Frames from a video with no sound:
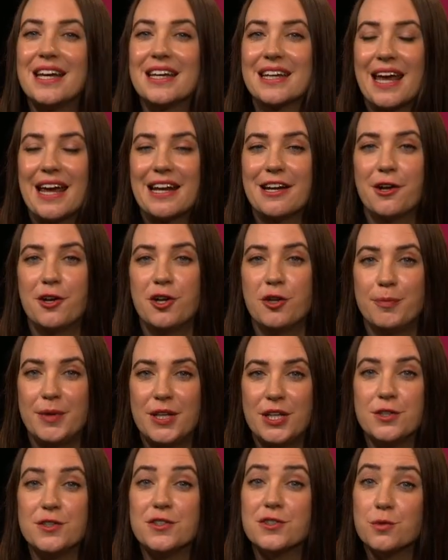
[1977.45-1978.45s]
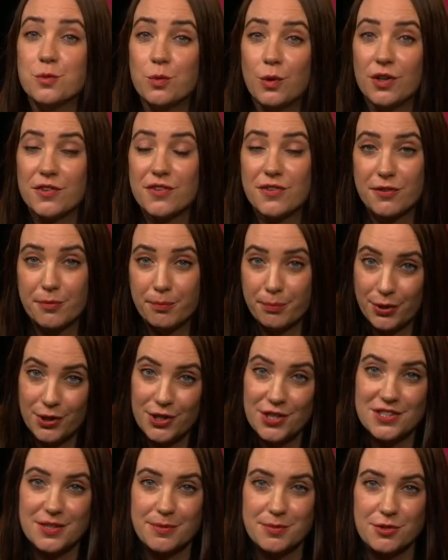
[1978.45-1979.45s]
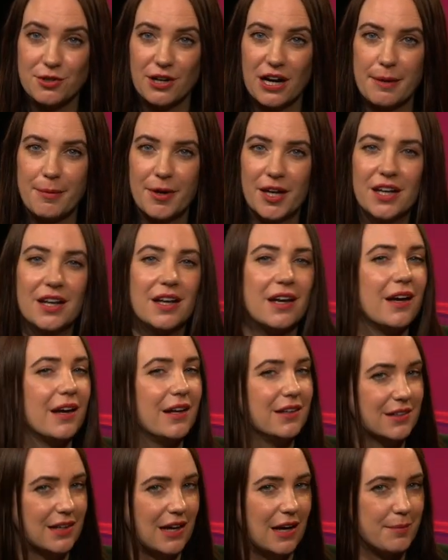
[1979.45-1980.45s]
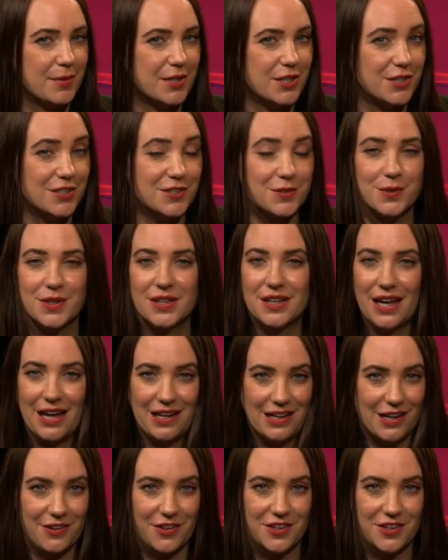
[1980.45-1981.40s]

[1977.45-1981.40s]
can only be used once per subscriber, and can't be used with any